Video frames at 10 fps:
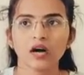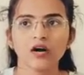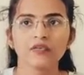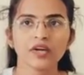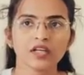
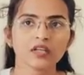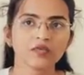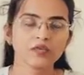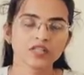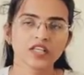affect the
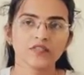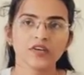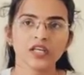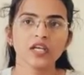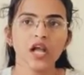food
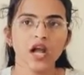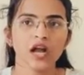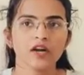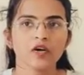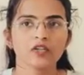safety,
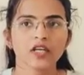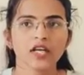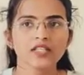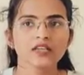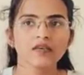and
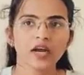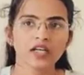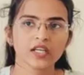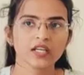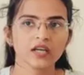authorized
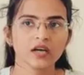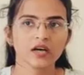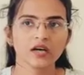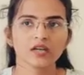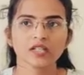factory
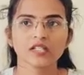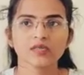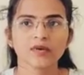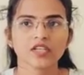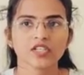
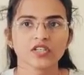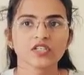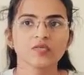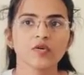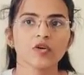
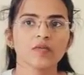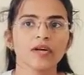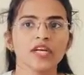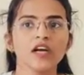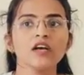inspections,
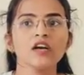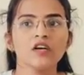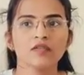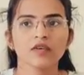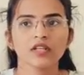prohibited
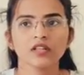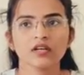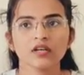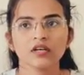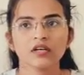with
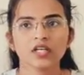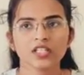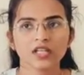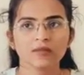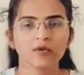the
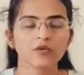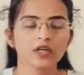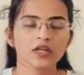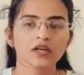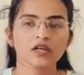descriptive
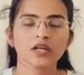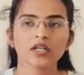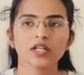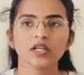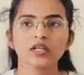
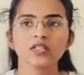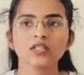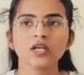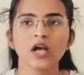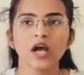
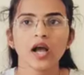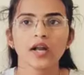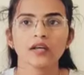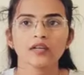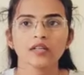containers,
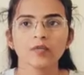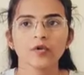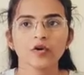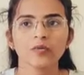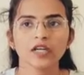and the
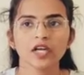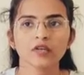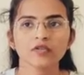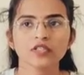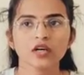
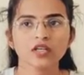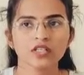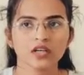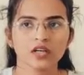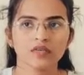prohibited use
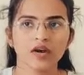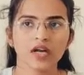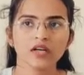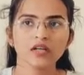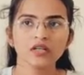
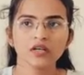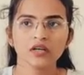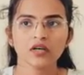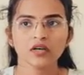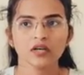uncertified
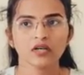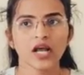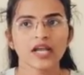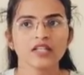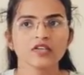
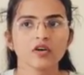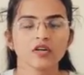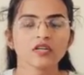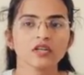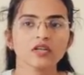dyes
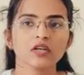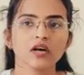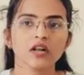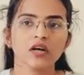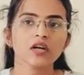or the
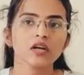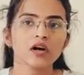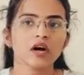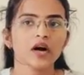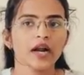color
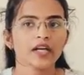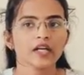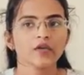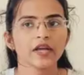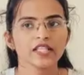
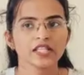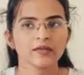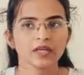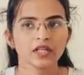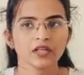additive
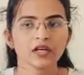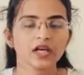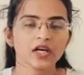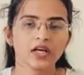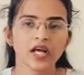except in the
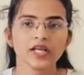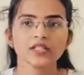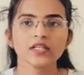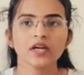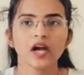hair dyes.